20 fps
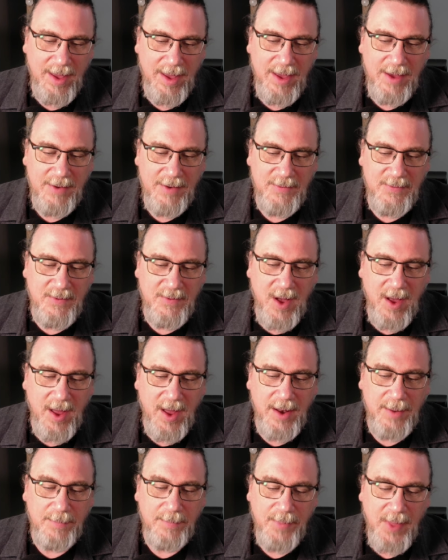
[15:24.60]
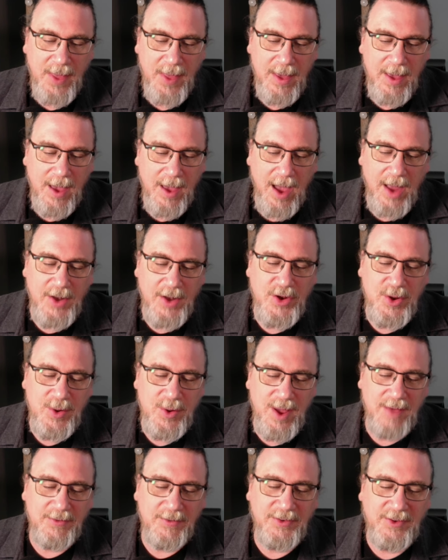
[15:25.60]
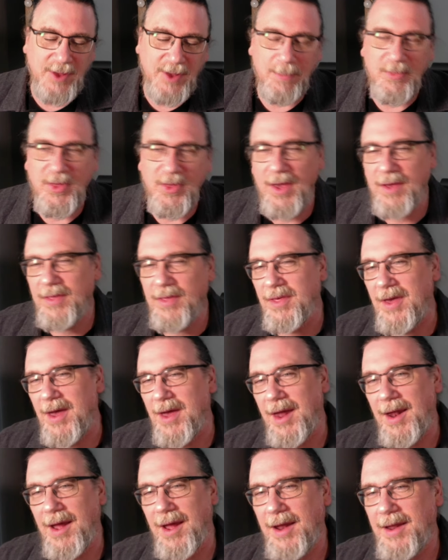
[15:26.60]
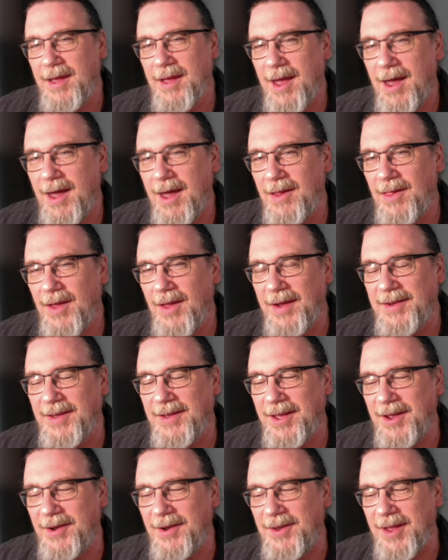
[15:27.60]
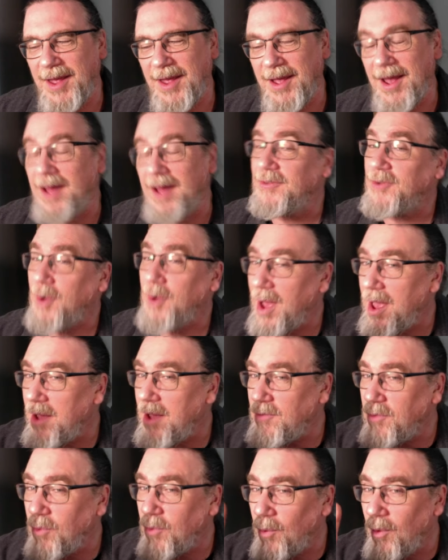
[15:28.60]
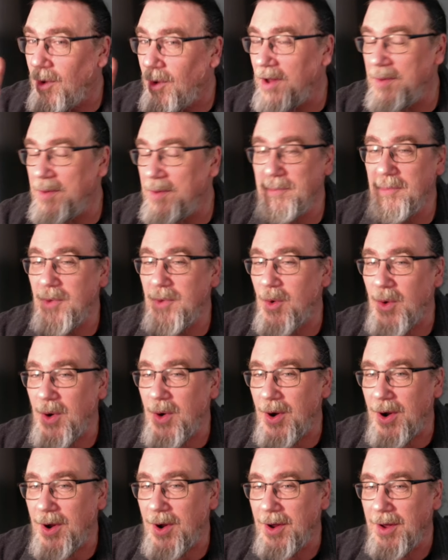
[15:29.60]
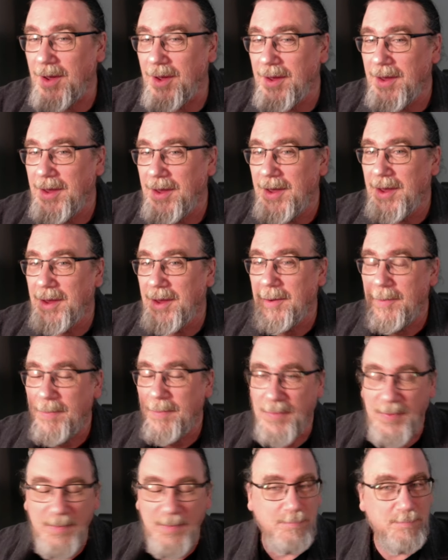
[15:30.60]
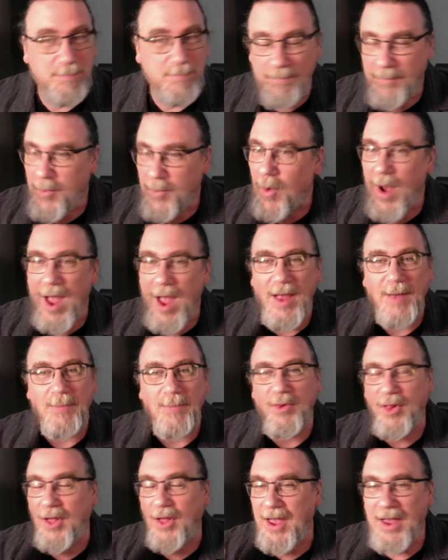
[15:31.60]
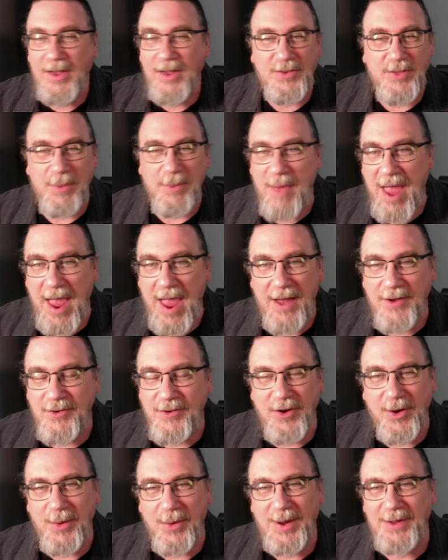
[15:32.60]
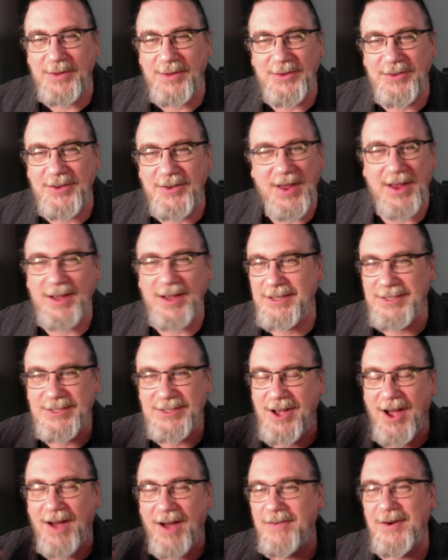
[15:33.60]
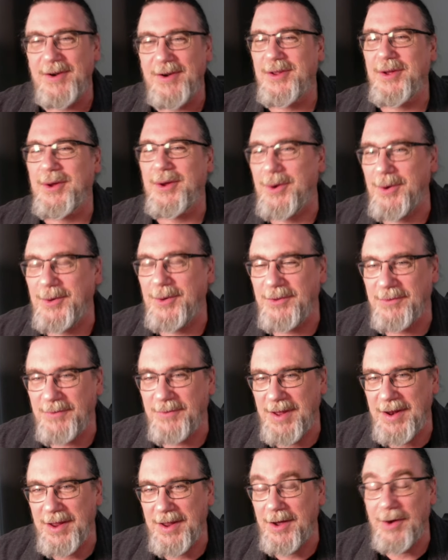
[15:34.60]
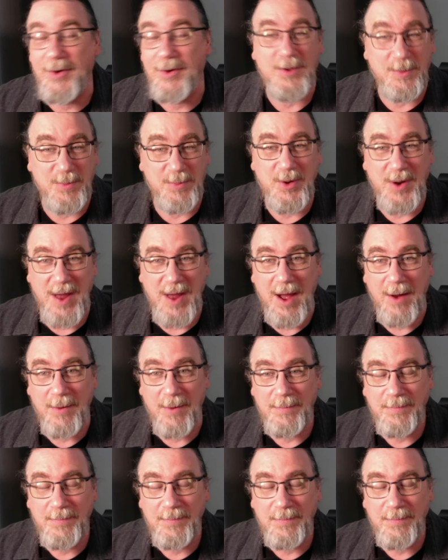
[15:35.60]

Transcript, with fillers: fun. I do have something that I'd kind of like to get your take on. So I have one more Greg plays the banjo and sings cover tunes video to put out.